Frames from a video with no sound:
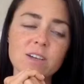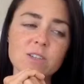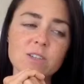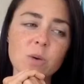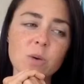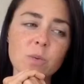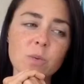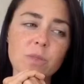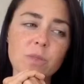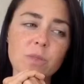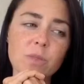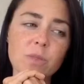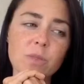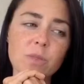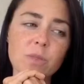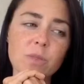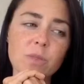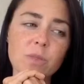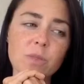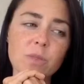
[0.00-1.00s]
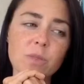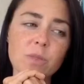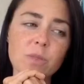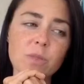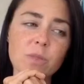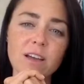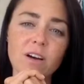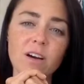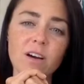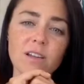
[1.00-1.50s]
Don't think if
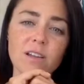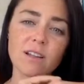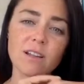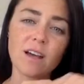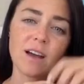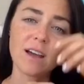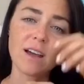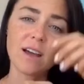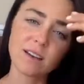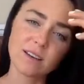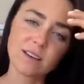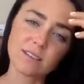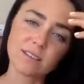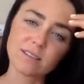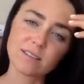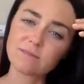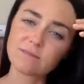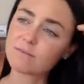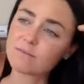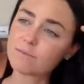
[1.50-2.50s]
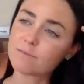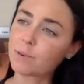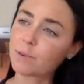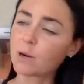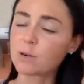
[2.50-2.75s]
you're like an online